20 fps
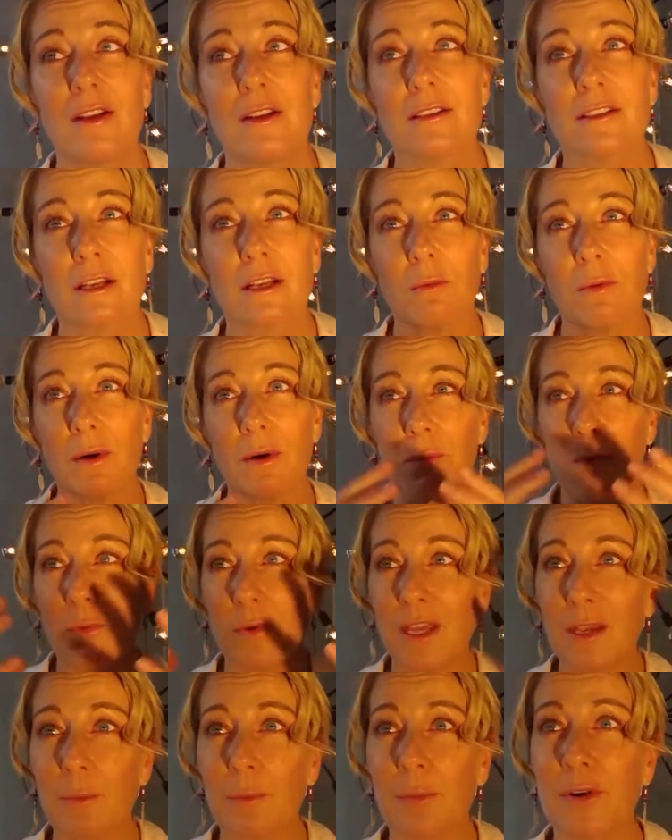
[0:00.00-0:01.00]
So what
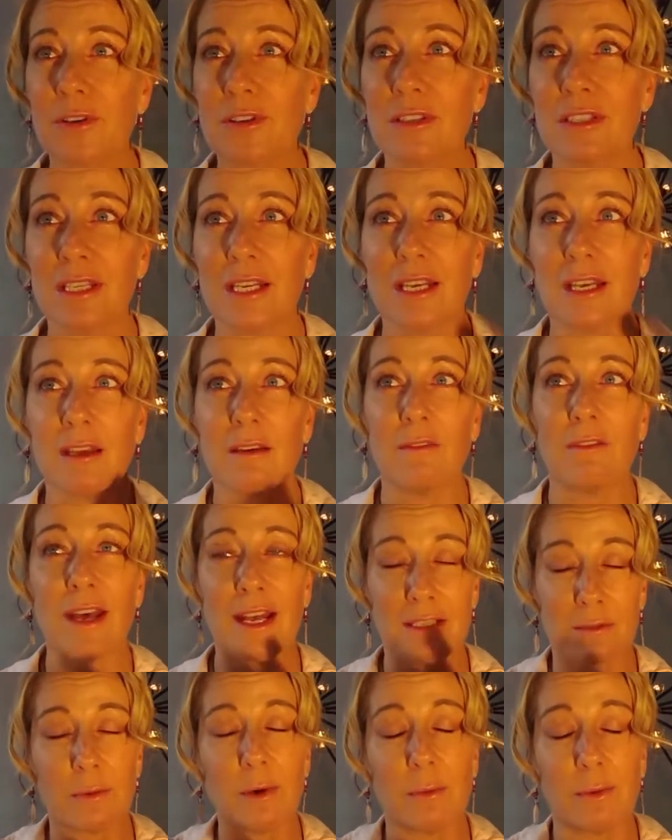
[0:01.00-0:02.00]
we perceive
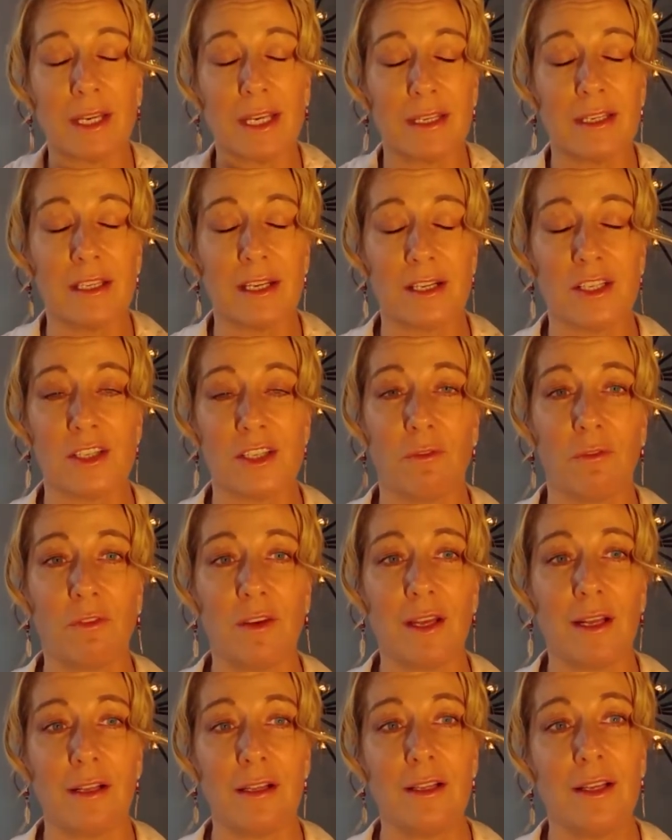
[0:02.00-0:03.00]
as what we can touch and
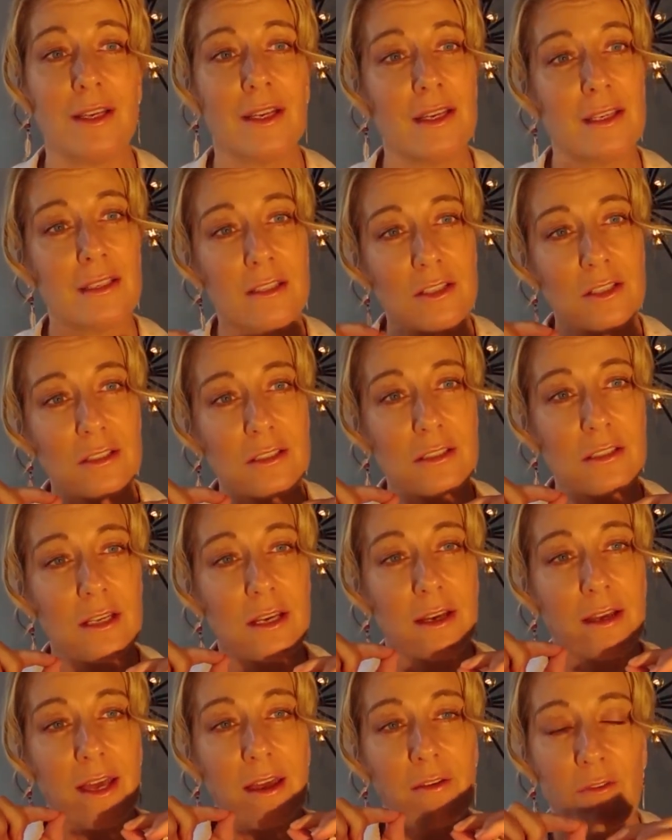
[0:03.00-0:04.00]
feel is
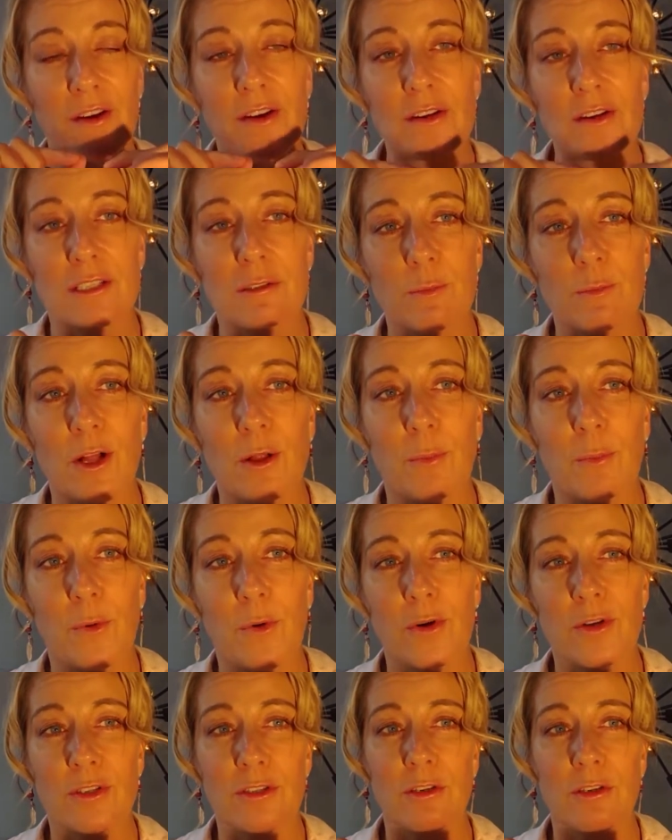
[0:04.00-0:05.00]
just a very small
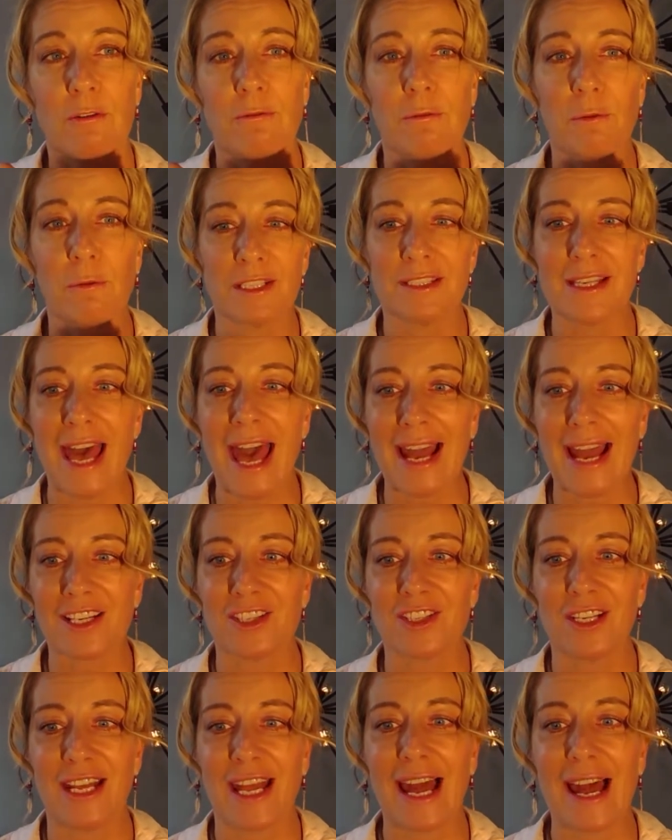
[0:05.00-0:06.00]
portion of what's
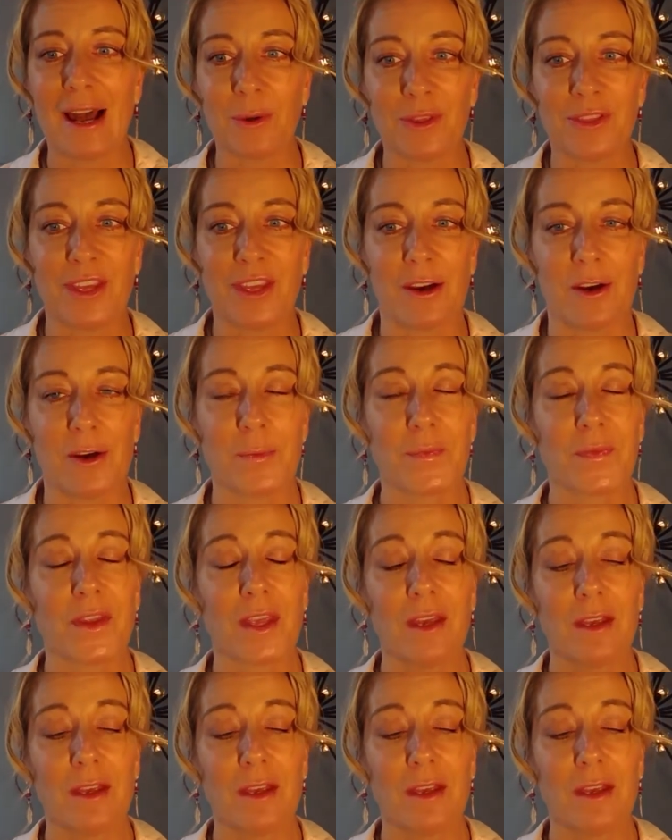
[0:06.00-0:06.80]
actually out there.